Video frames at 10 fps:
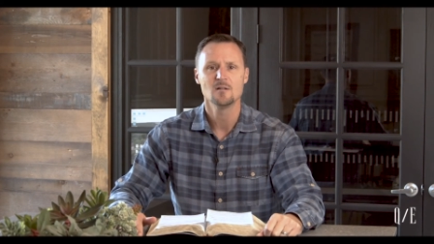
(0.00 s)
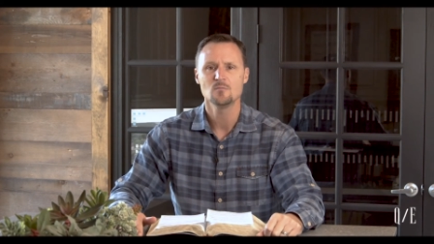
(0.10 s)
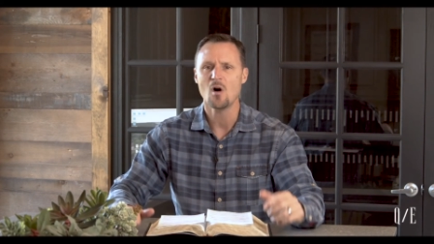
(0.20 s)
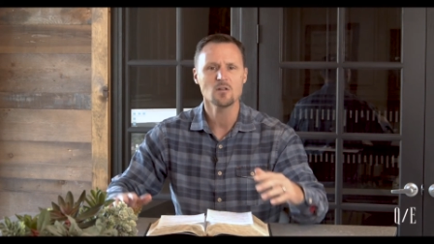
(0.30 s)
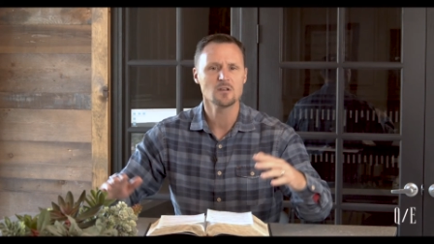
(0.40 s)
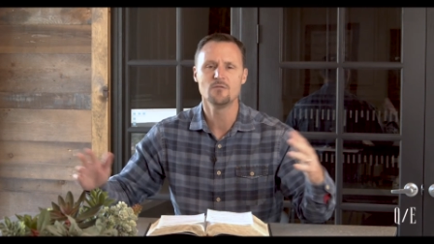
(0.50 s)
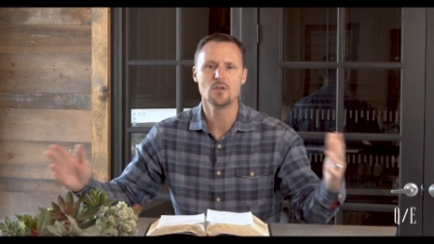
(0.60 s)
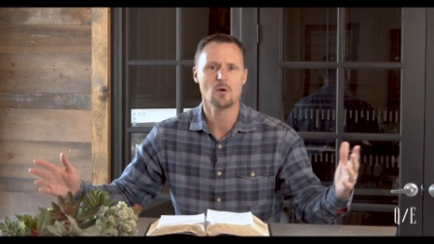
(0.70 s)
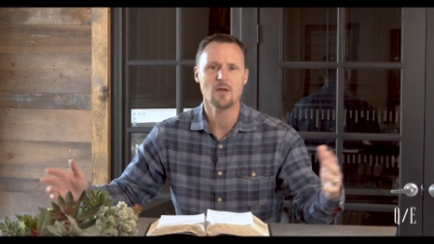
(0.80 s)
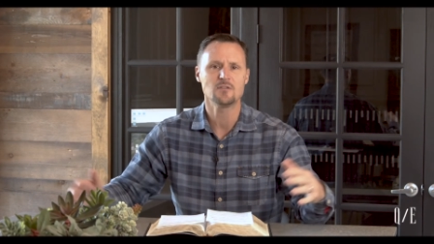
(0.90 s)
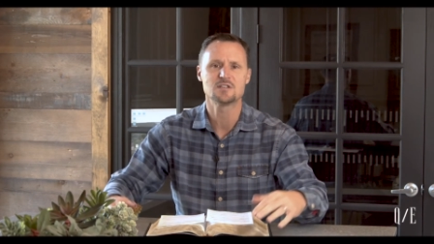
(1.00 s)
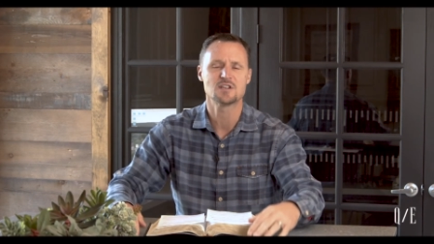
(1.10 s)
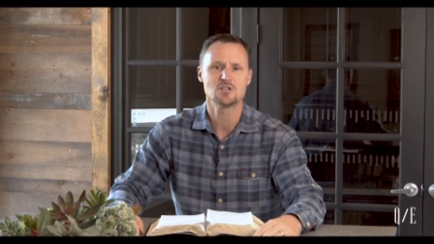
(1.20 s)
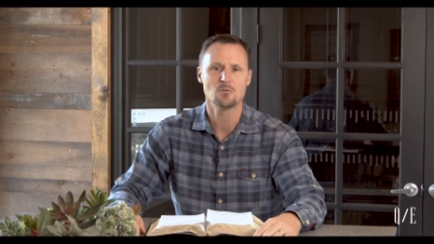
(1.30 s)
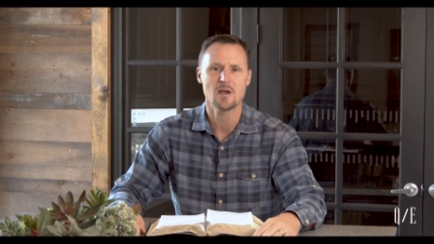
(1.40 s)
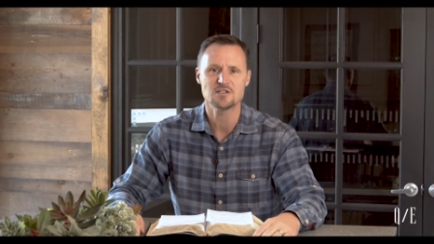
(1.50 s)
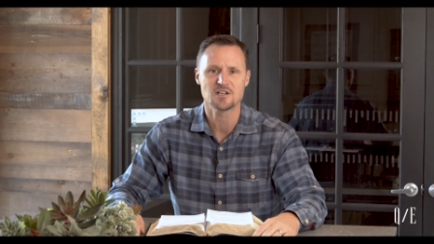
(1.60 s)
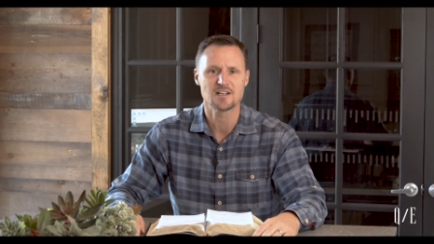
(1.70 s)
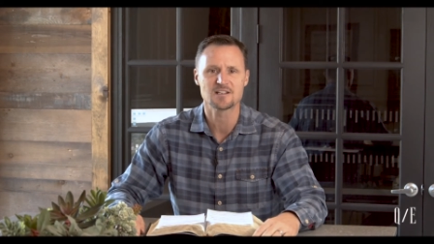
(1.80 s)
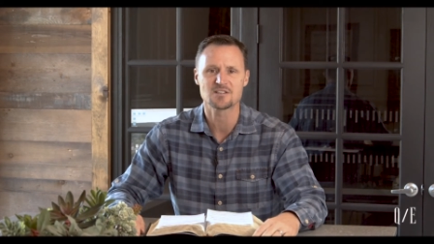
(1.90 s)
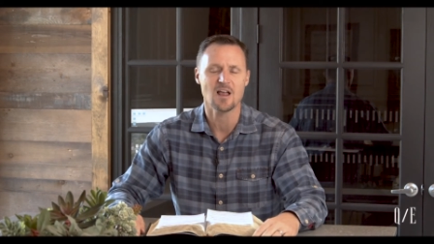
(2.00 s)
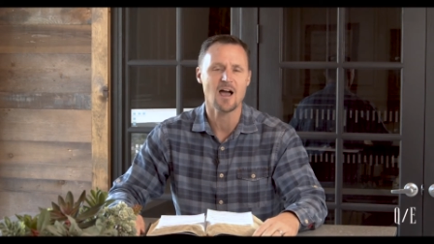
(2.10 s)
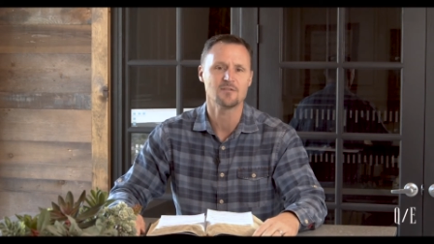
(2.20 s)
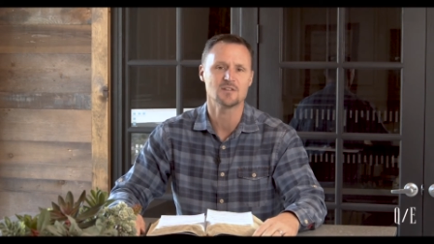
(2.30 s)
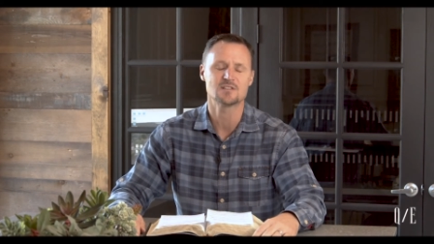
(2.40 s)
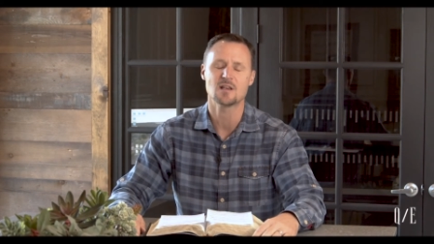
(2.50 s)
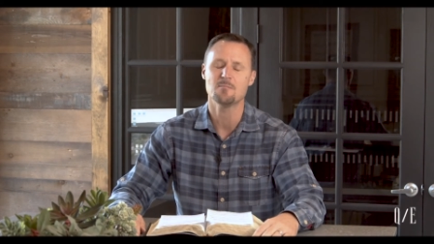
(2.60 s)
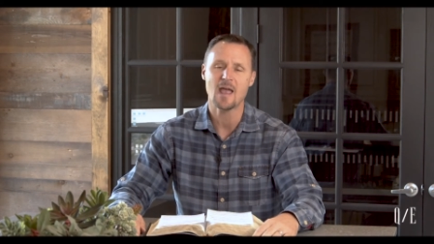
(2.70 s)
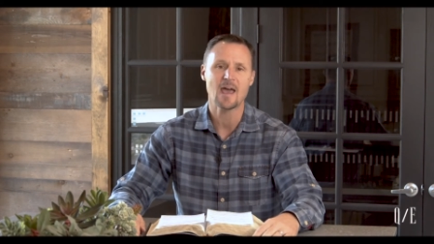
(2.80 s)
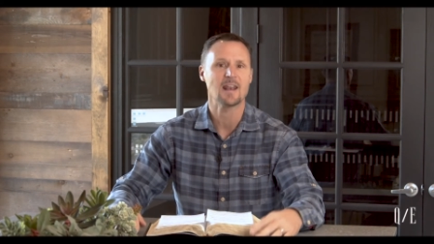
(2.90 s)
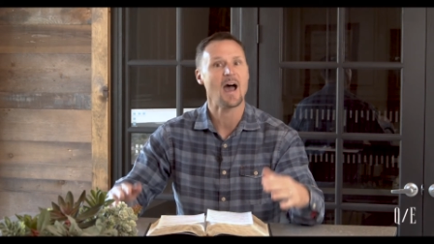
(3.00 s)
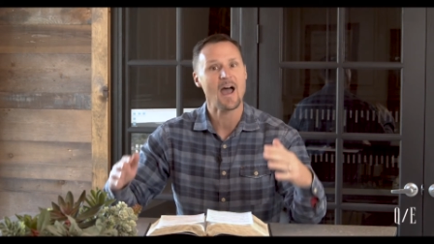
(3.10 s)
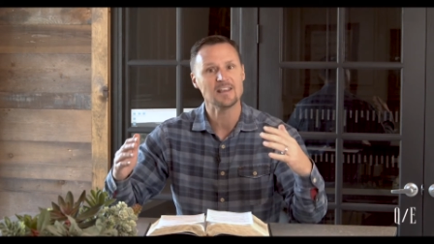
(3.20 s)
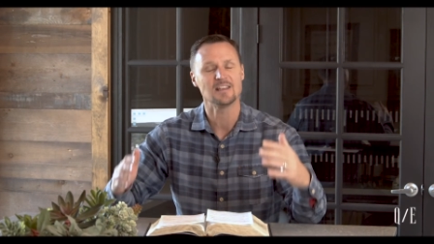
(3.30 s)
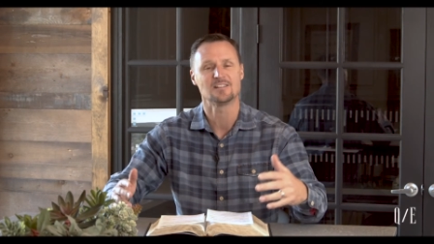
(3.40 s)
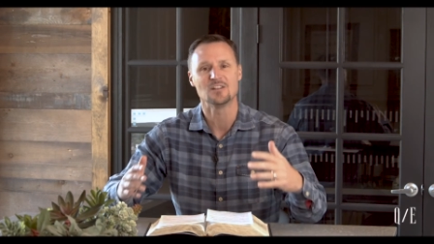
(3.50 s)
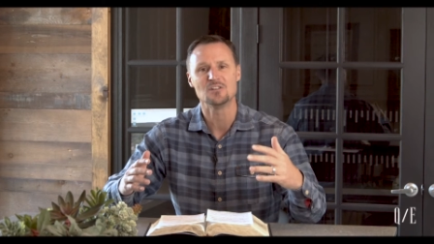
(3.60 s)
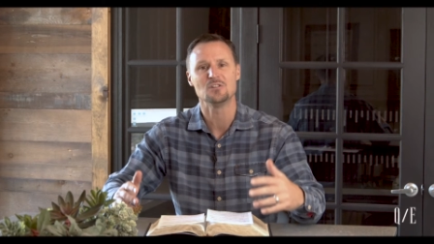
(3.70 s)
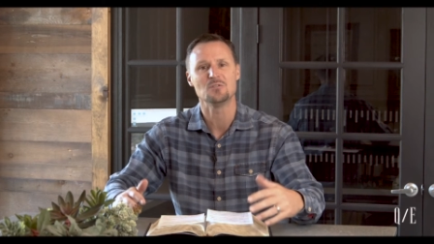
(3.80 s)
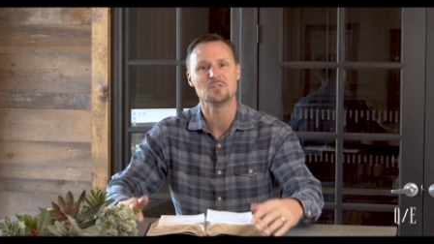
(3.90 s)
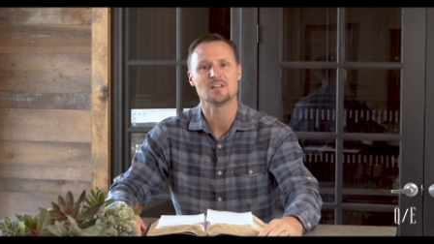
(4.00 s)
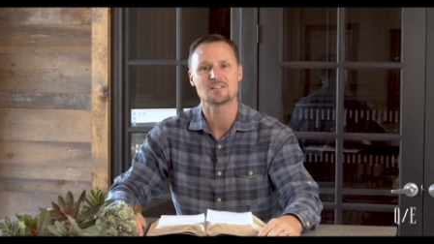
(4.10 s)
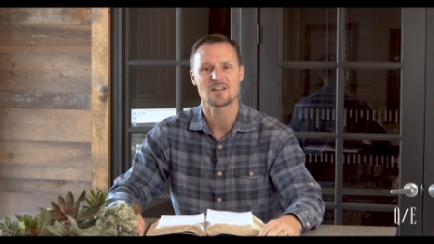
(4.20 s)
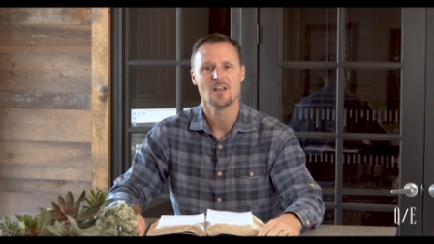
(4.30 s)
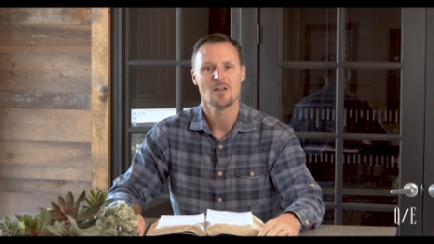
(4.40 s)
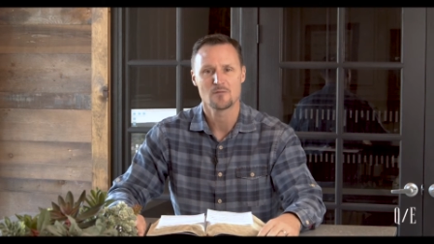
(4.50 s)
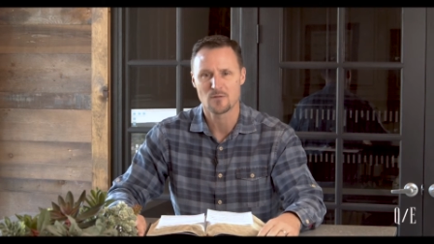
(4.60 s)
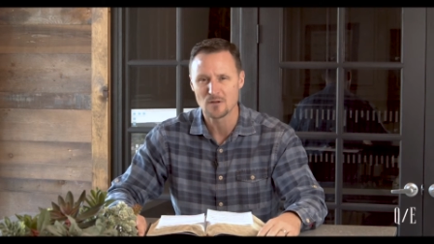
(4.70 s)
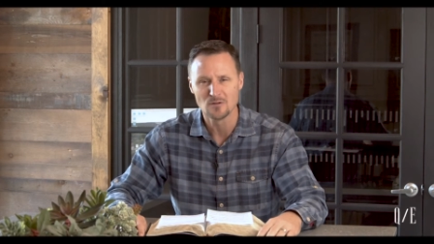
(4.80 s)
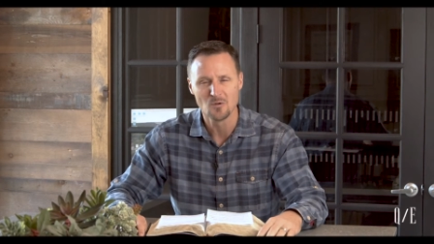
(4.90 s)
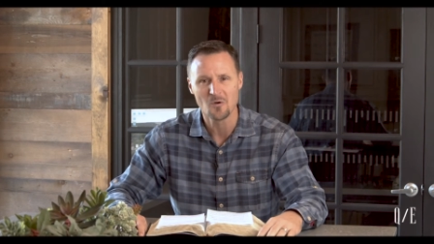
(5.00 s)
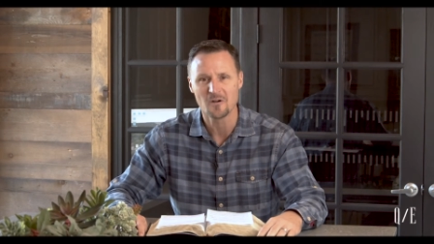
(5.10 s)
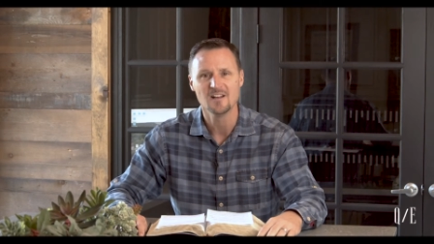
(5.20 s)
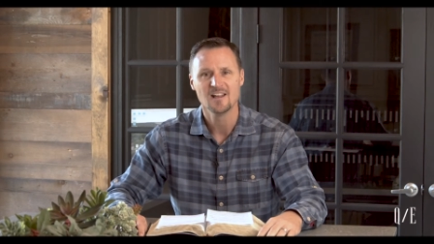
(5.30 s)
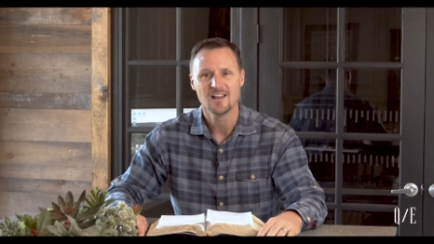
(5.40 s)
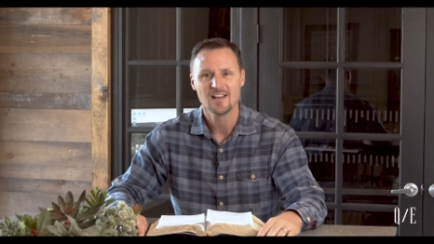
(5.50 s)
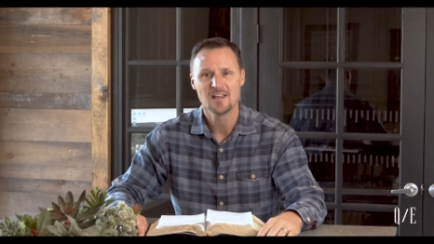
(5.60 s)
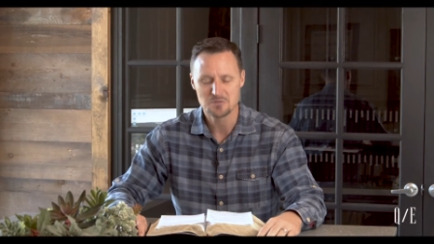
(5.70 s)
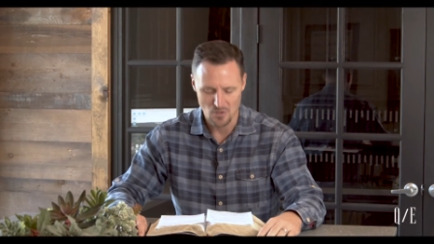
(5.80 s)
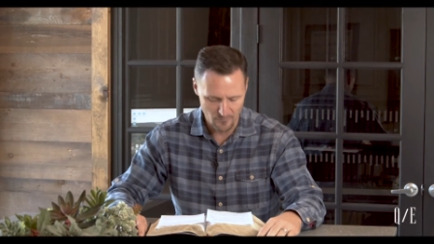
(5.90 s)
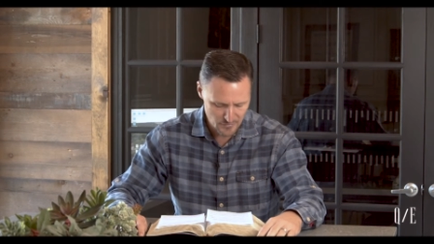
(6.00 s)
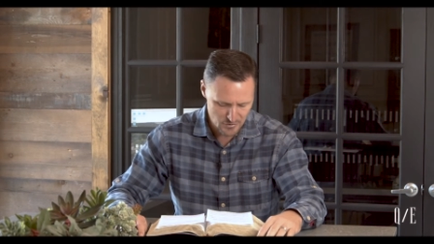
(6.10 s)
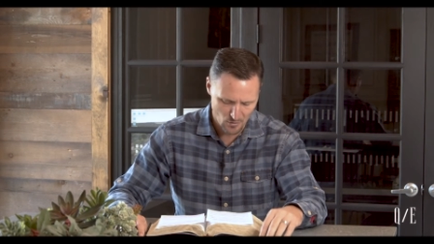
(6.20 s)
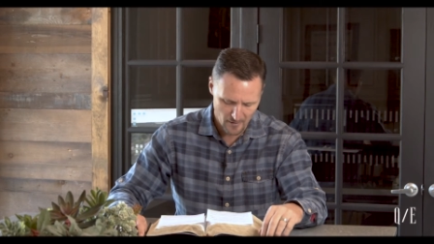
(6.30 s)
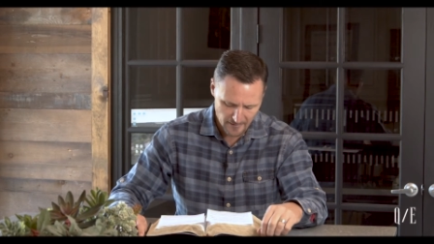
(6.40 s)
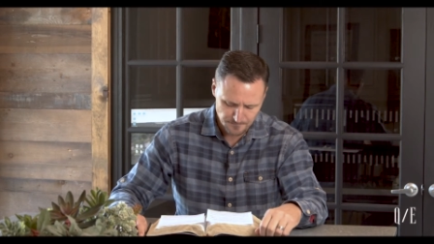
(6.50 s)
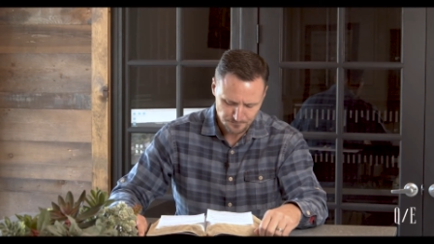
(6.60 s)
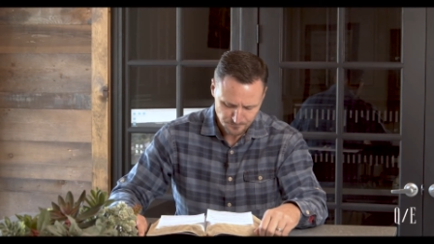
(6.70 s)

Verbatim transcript: Paul could view every situation in his life and say, man, I get to do this for the Lord. He was overjoyed